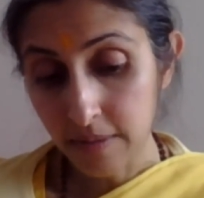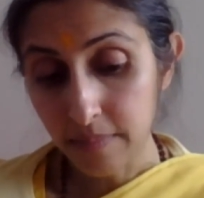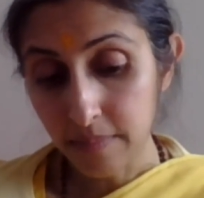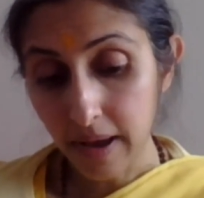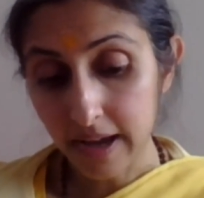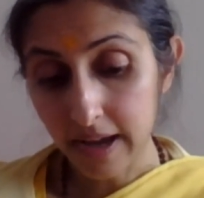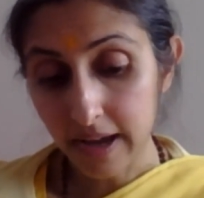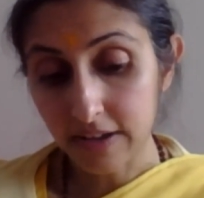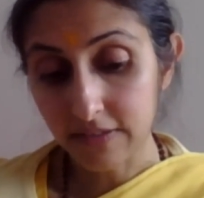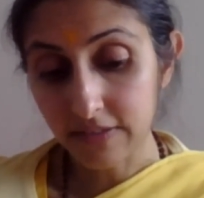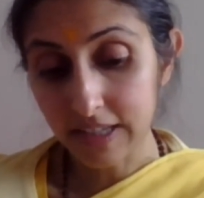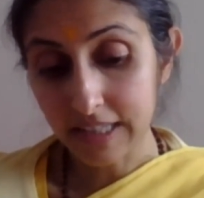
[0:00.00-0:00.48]

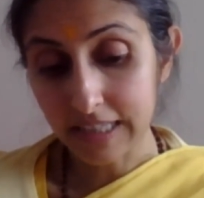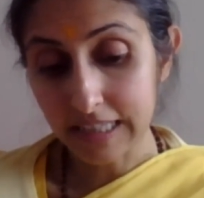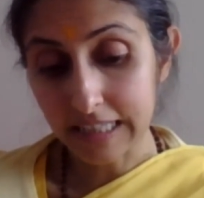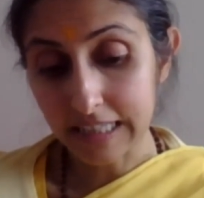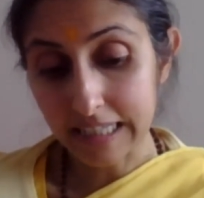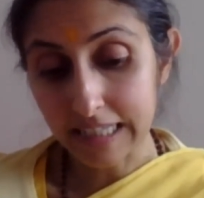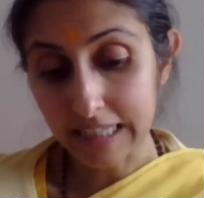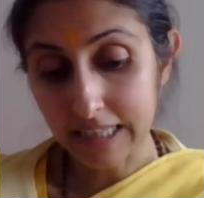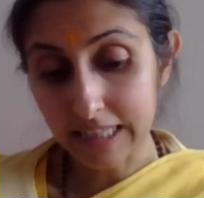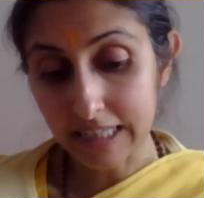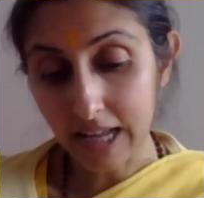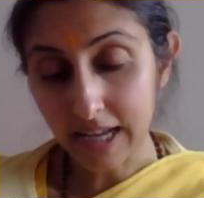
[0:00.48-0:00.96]

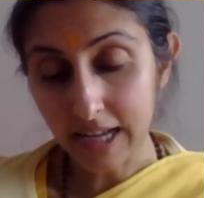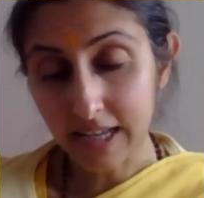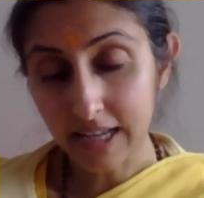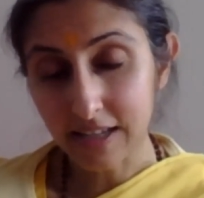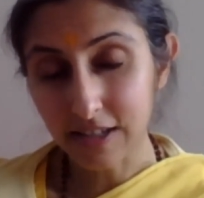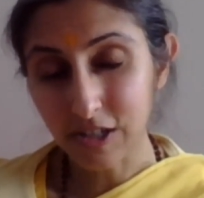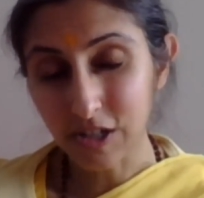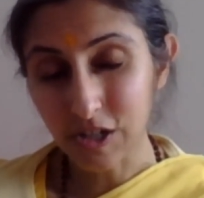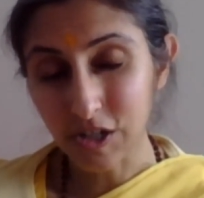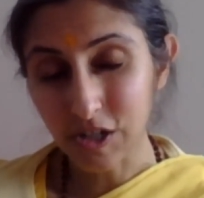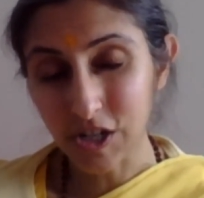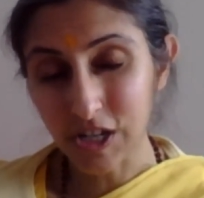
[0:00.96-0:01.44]
Bhagavad Gita
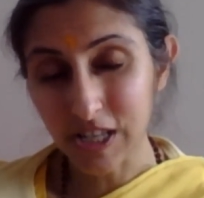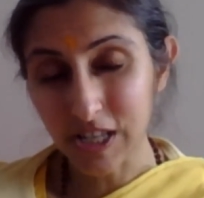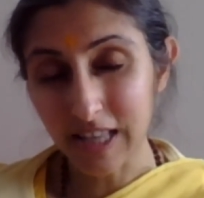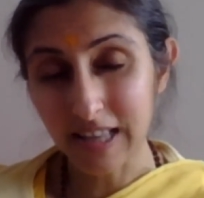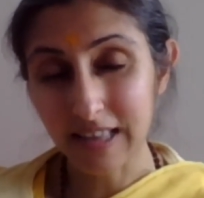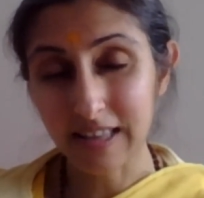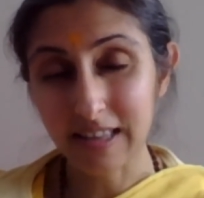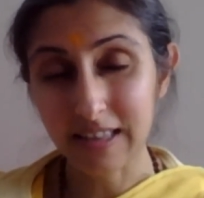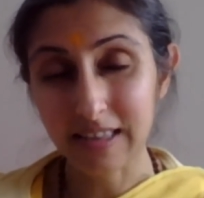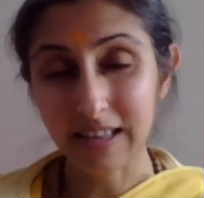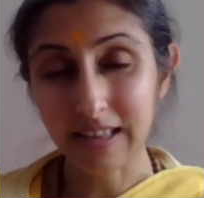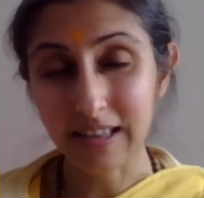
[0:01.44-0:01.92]
kinchit
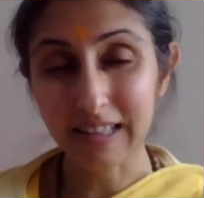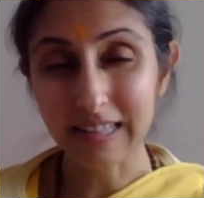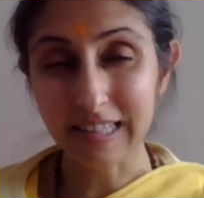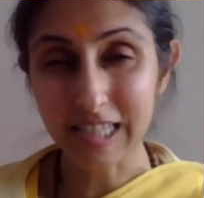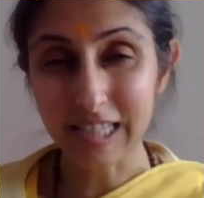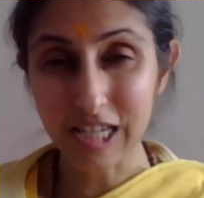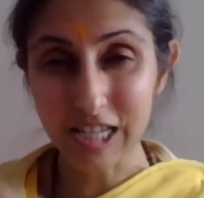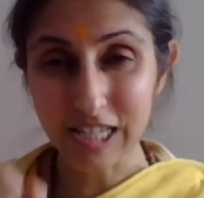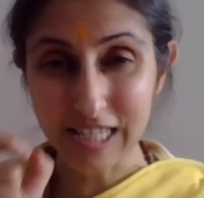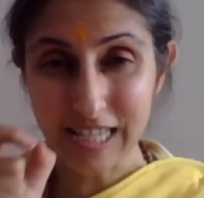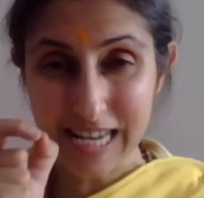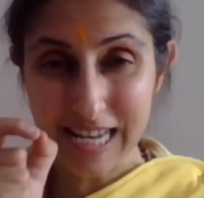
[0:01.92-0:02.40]
adita.
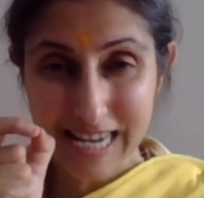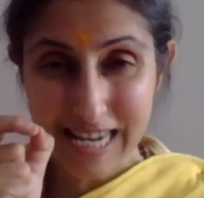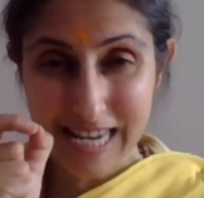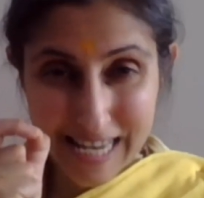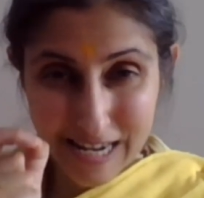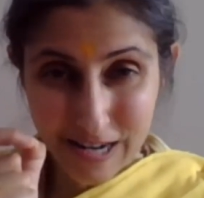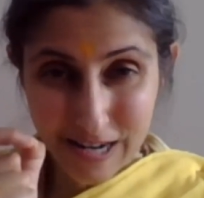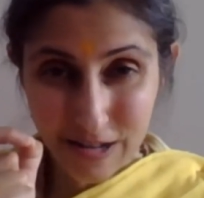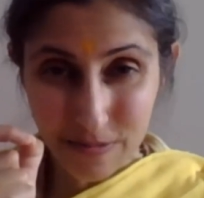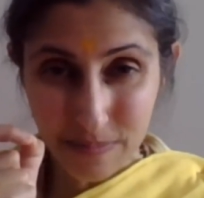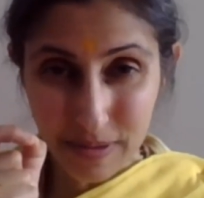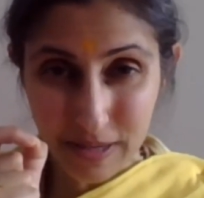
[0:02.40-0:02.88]
Just a
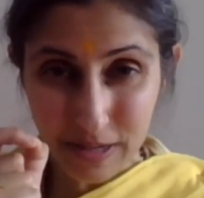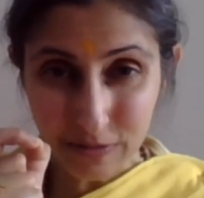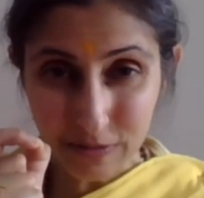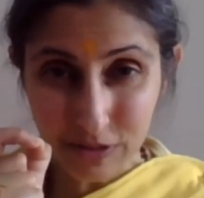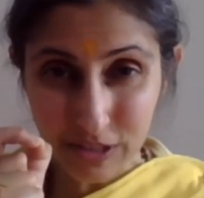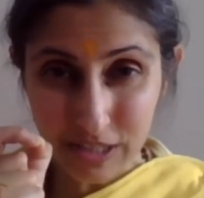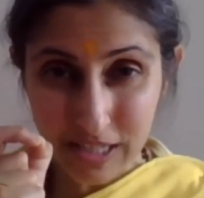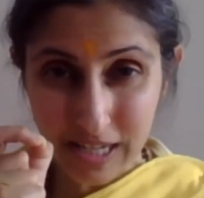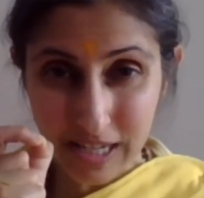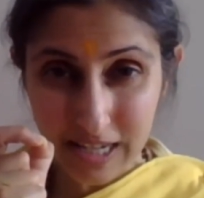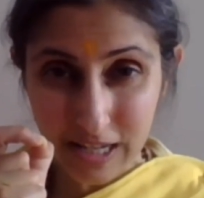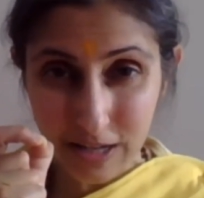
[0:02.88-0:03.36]
little bit of
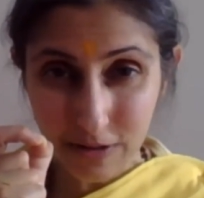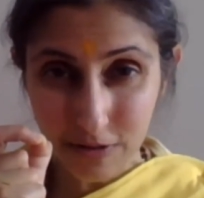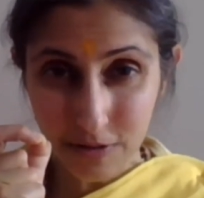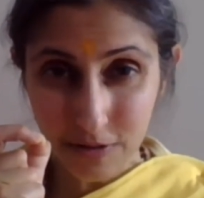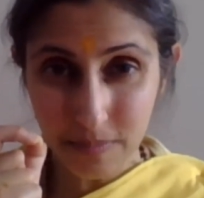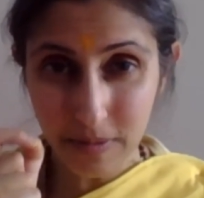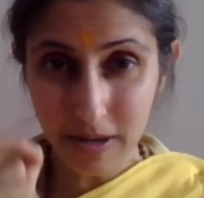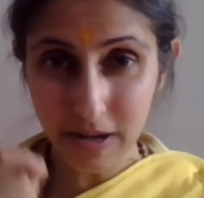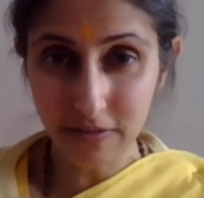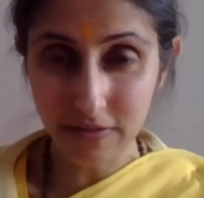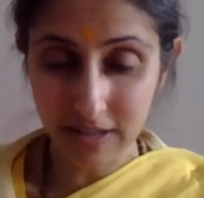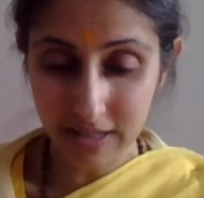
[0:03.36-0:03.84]
study of the
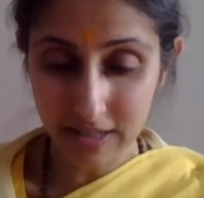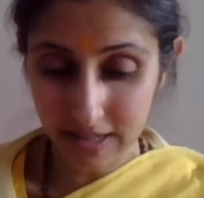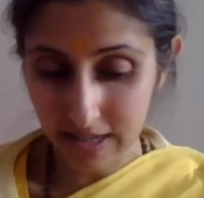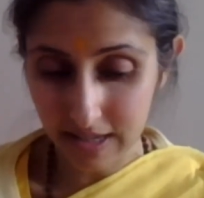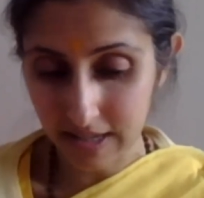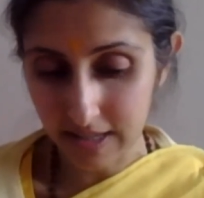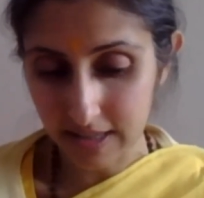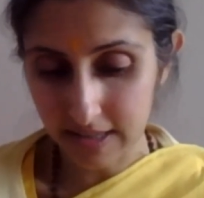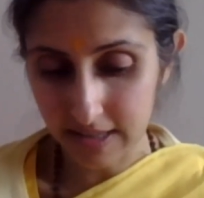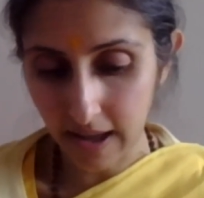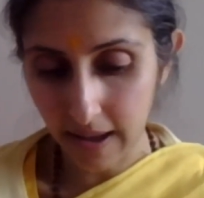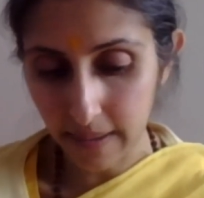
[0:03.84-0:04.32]
Bhagavad
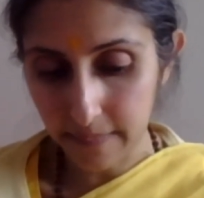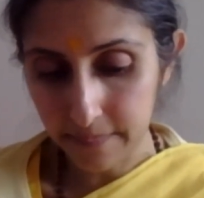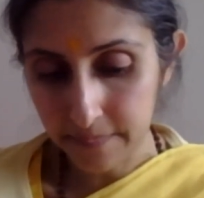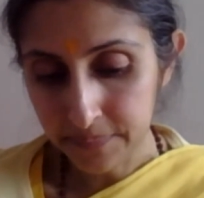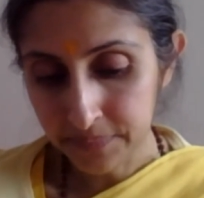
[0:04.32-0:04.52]
Gita.